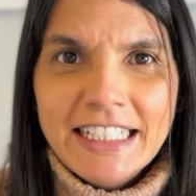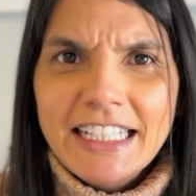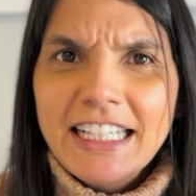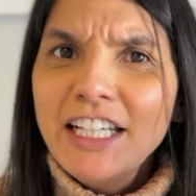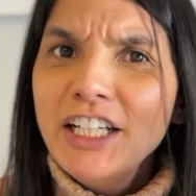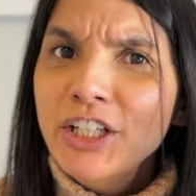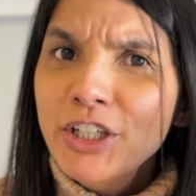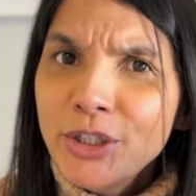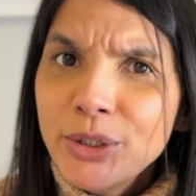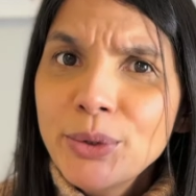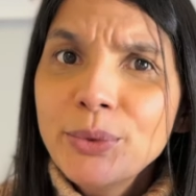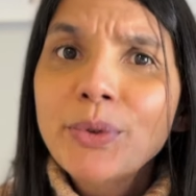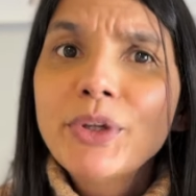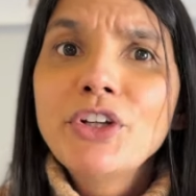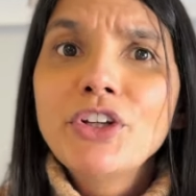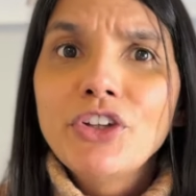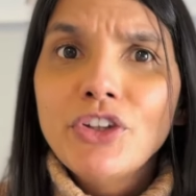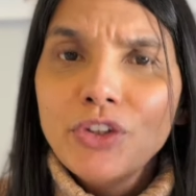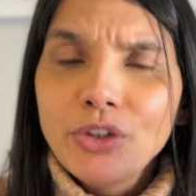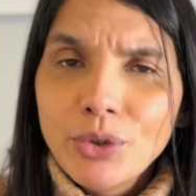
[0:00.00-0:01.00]
And who would
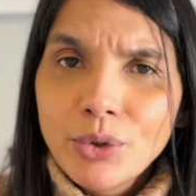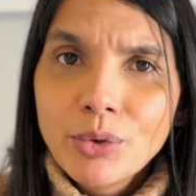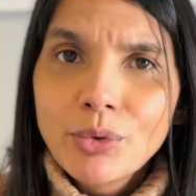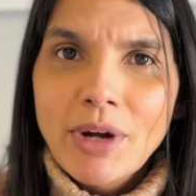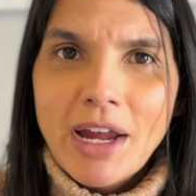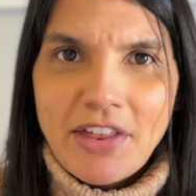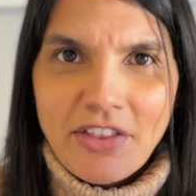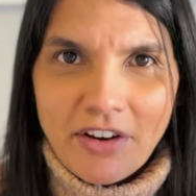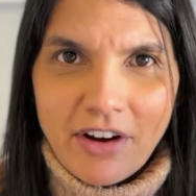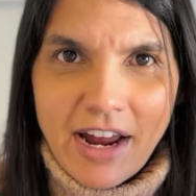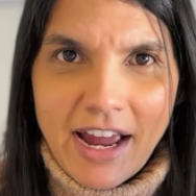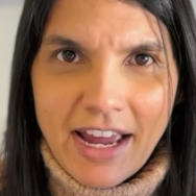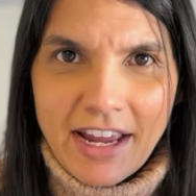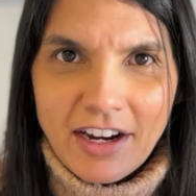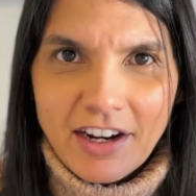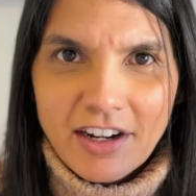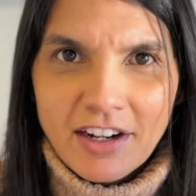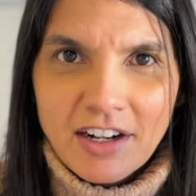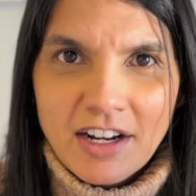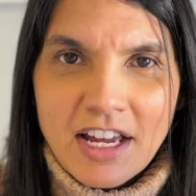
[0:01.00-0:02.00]
you rather
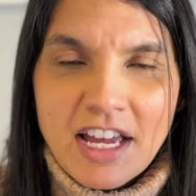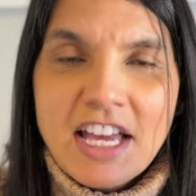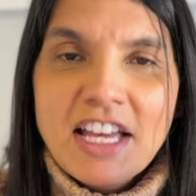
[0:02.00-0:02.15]
hire?